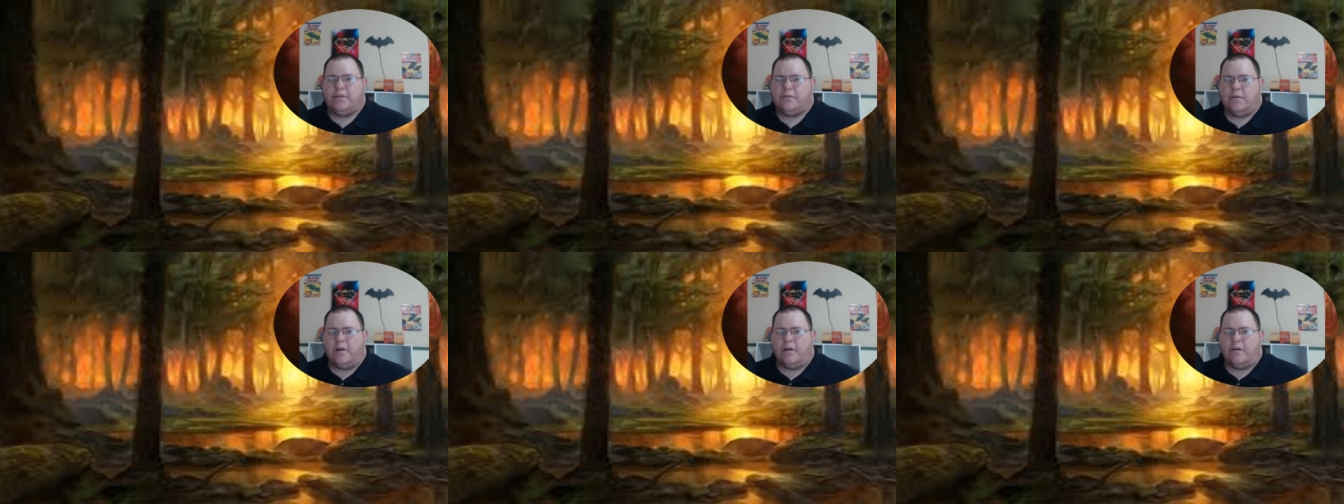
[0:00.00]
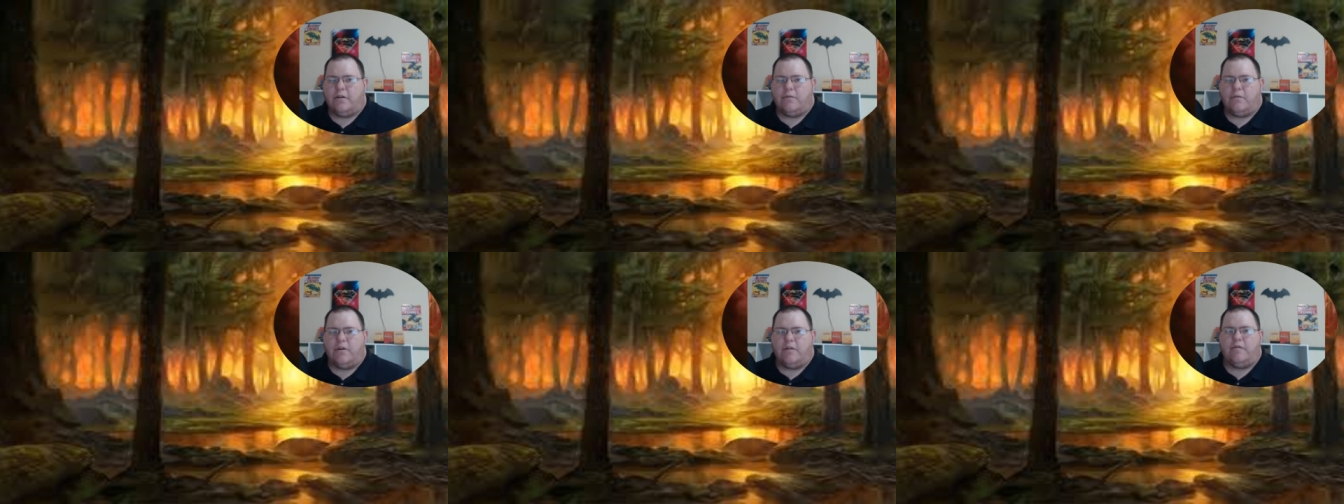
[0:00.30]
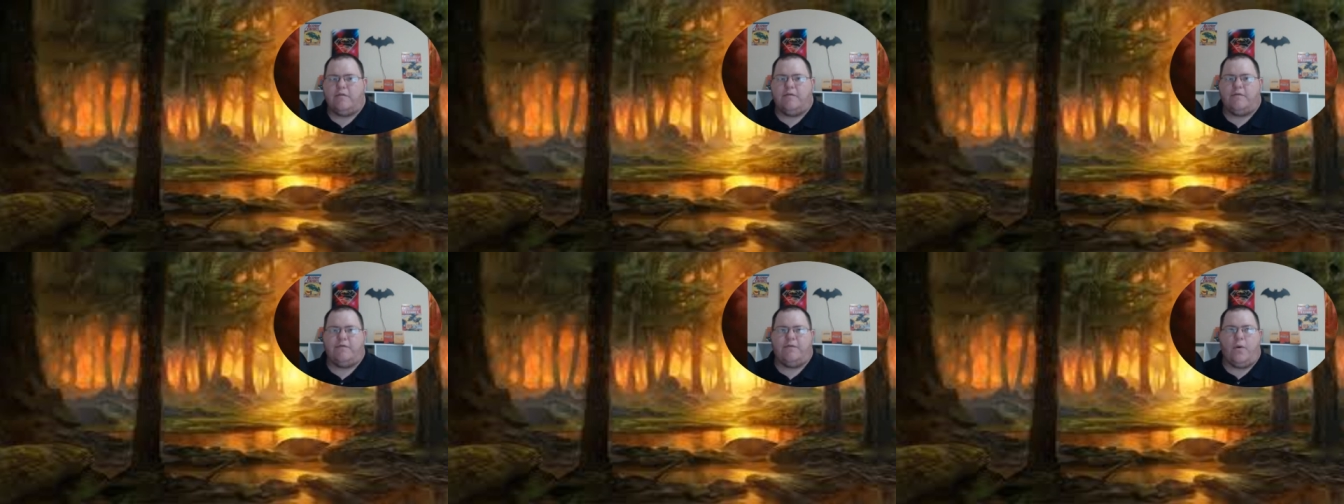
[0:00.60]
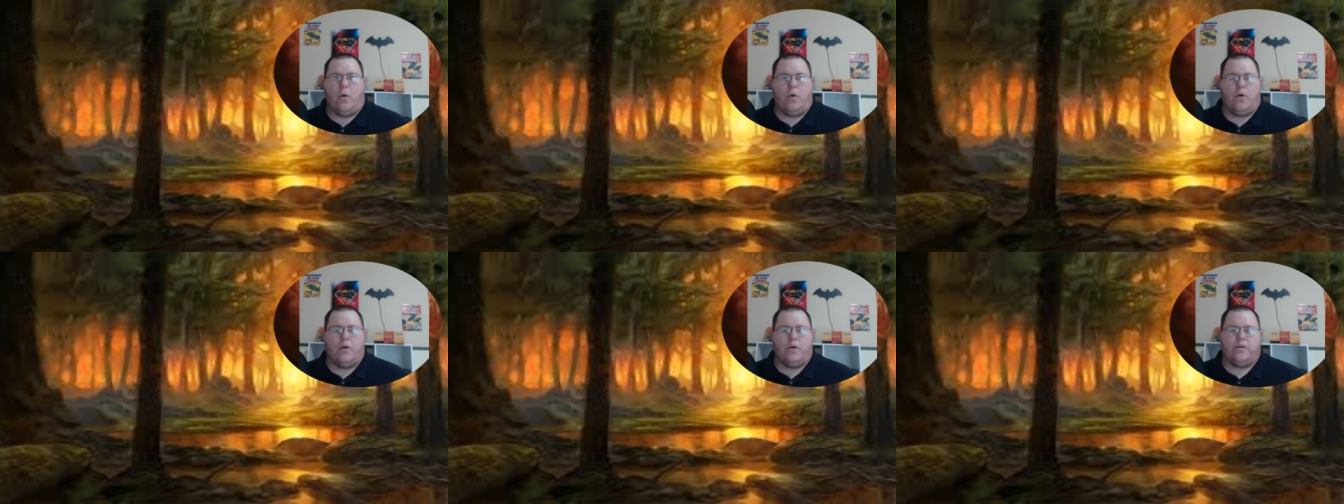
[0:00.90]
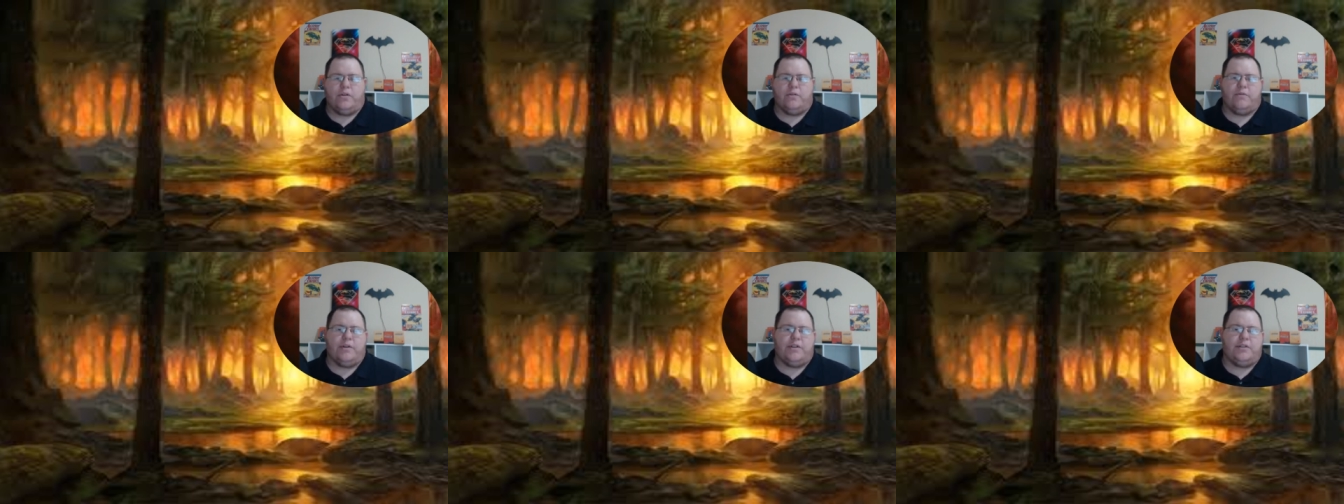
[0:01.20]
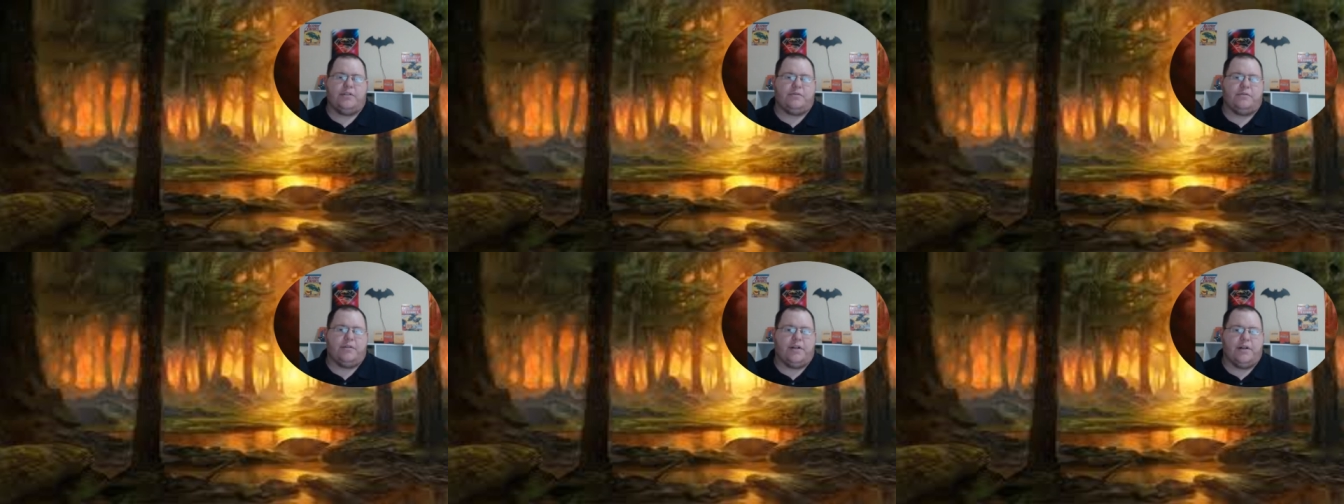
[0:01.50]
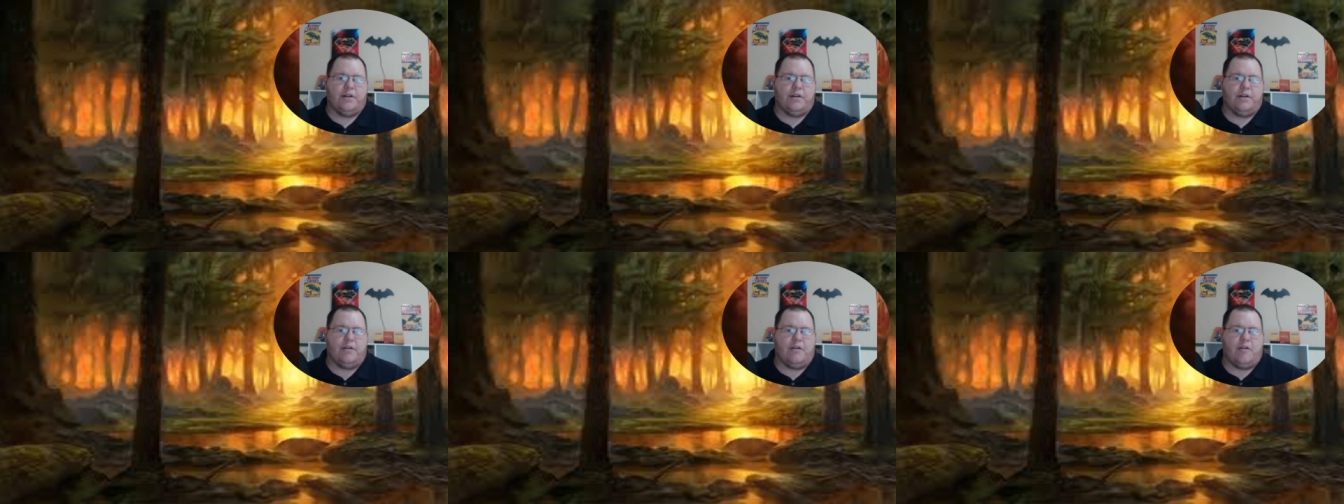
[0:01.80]
we're going to run 4 Torrential
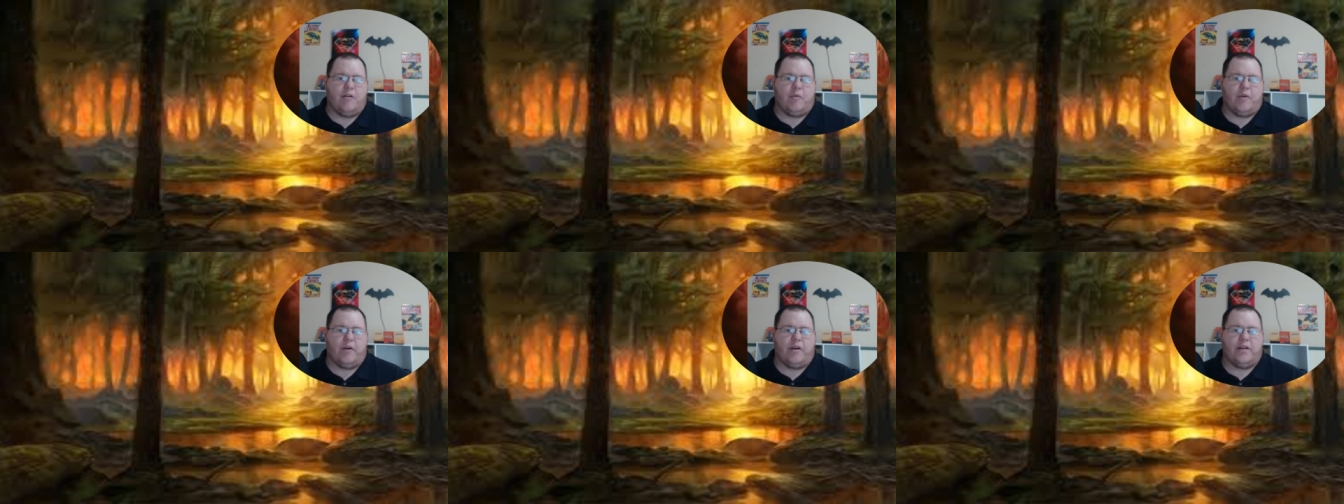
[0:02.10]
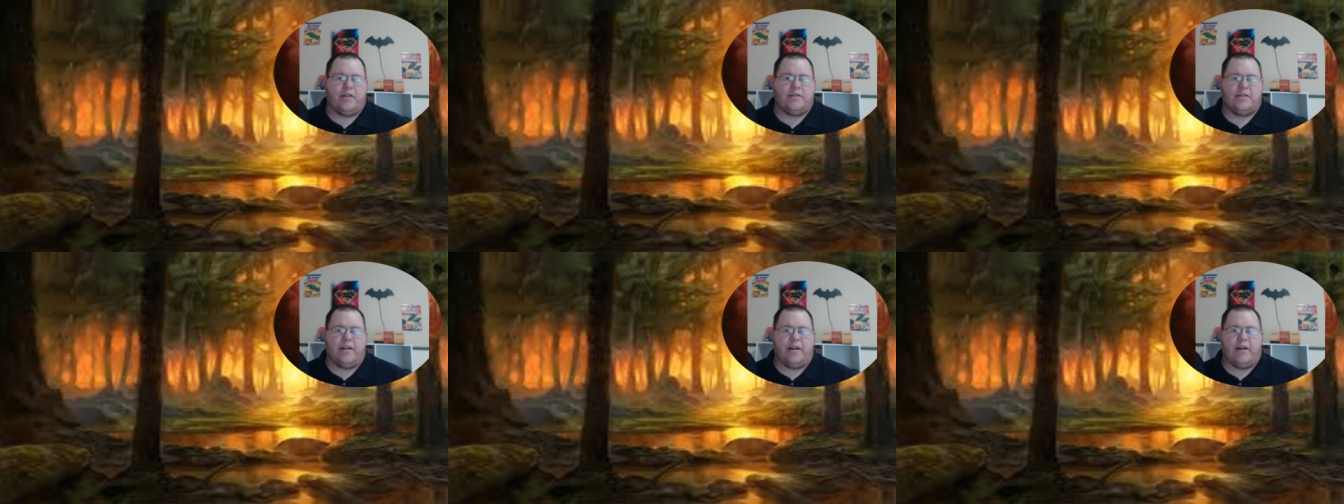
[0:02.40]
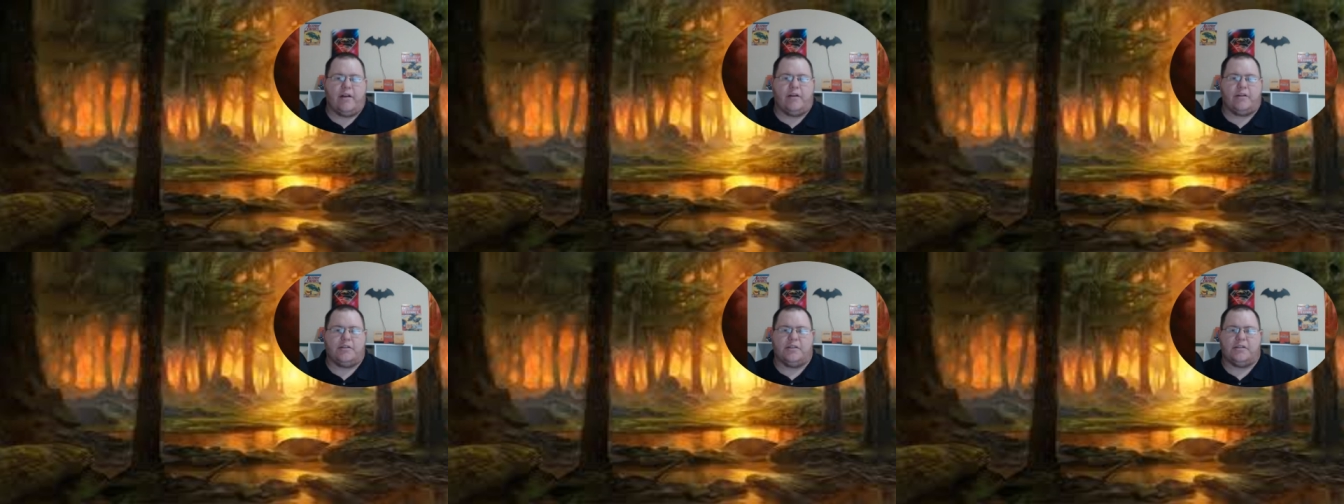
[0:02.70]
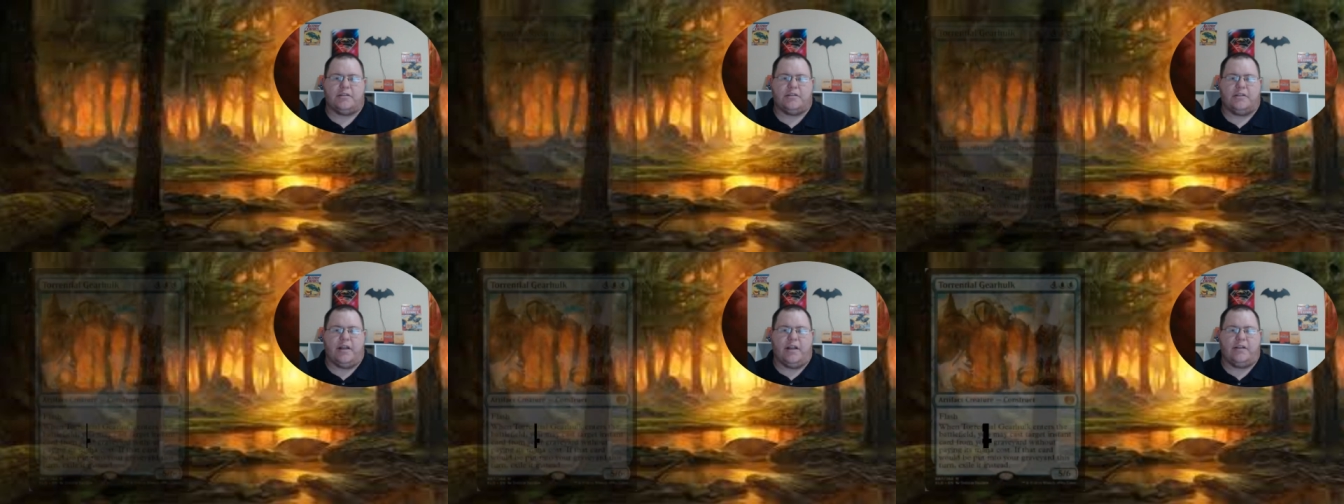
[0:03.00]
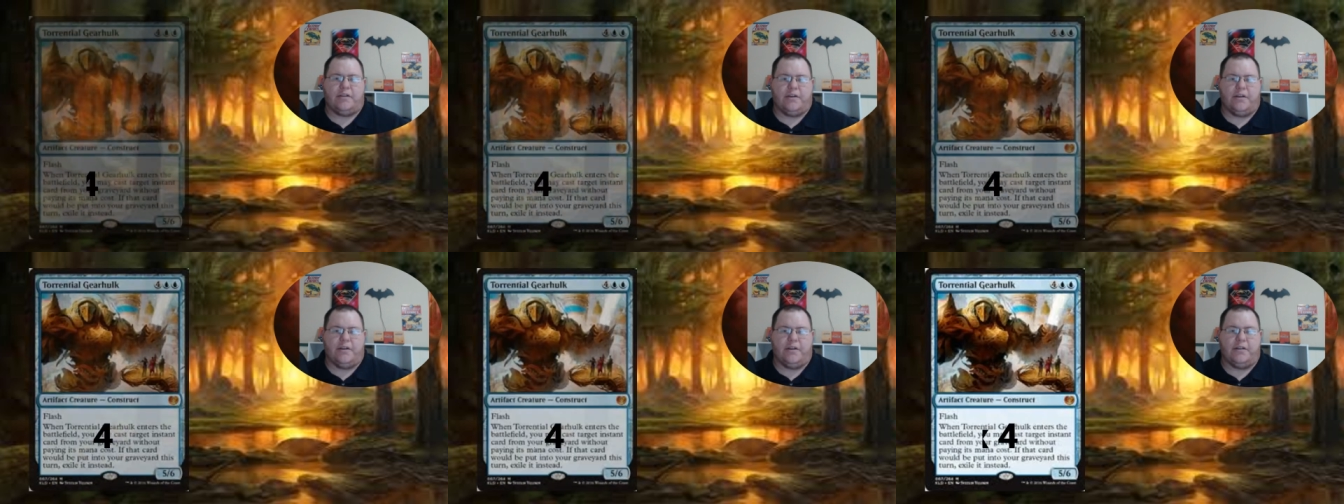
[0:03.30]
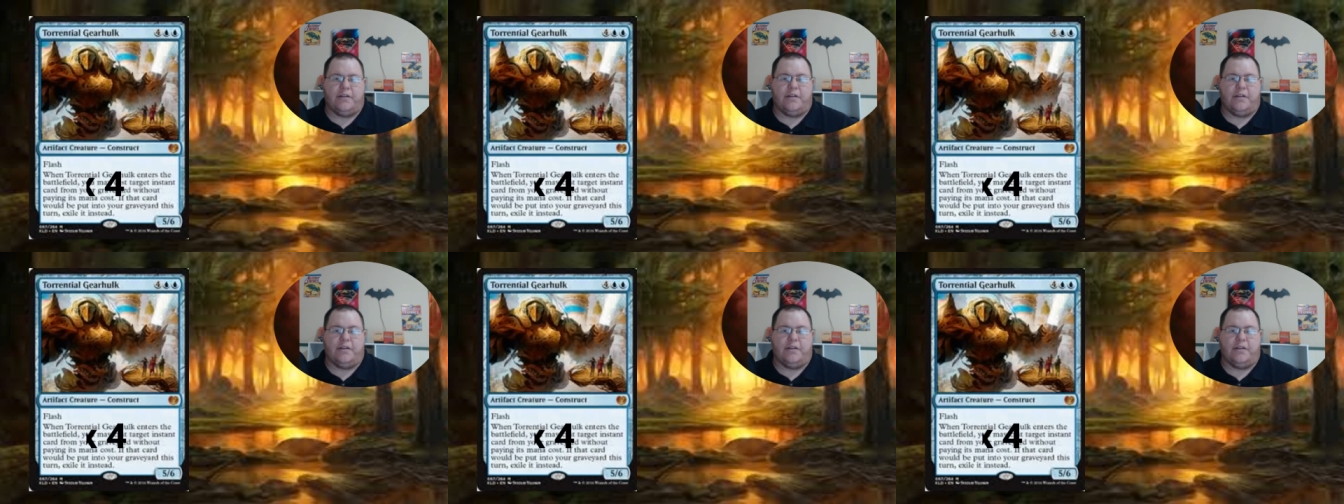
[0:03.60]
Gearhulk because they are just that good.